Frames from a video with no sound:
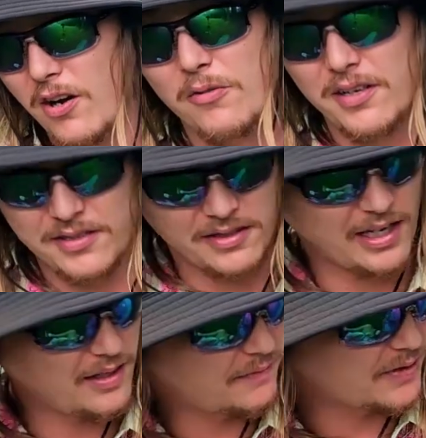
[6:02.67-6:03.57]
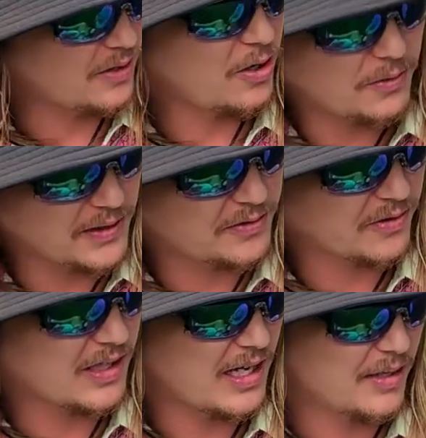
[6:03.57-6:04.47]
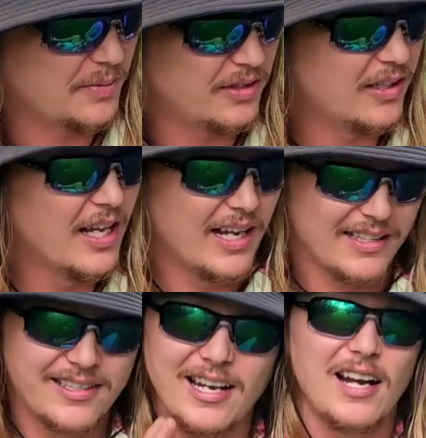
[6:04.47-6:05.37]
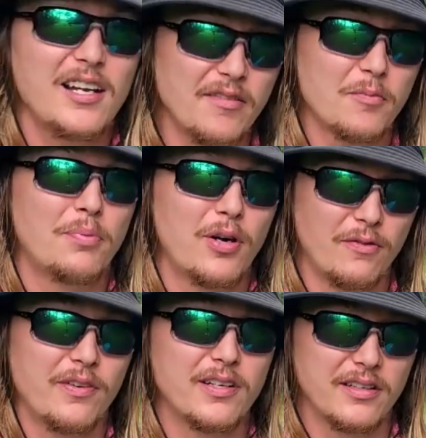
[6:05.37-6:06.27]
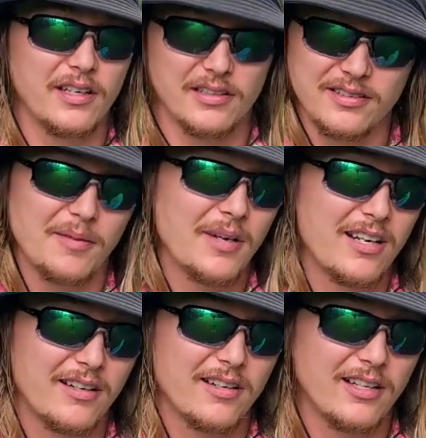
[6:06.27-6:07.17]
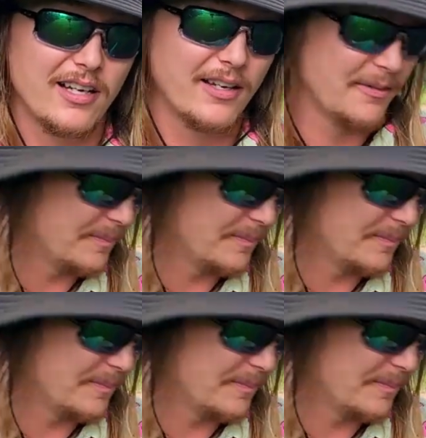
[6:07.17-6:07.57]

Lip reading: always safe. It's always reliable. It's kind of a perfect disc, I'm not gonna lie.